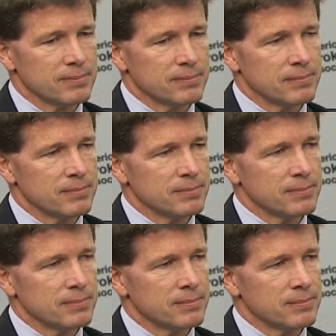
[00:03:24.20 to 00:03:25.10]

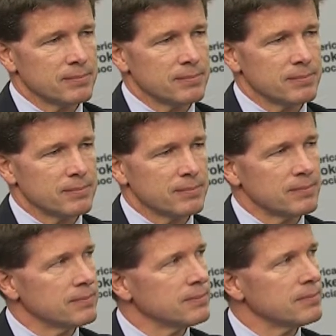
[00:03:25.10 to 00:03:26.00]

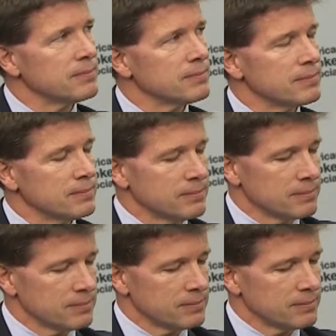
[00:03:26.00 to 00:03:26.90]

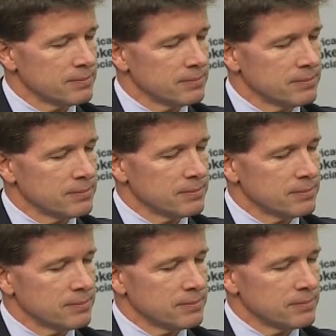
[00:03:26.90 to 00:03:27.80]

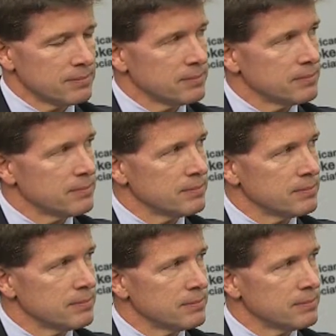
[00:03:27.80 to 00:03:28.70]

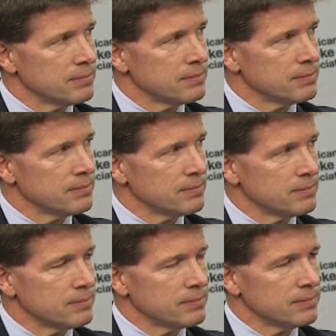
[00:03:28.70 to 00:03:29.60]

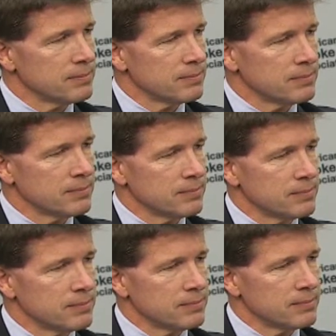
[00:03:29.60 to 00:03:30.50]

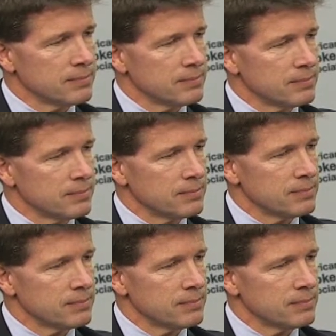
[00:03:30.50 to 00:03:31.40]

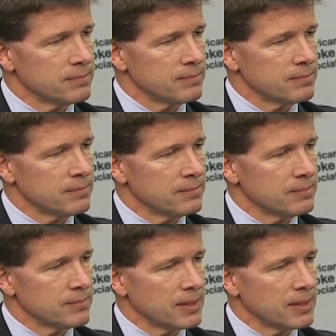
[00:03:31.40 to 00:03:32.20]
(not speaking)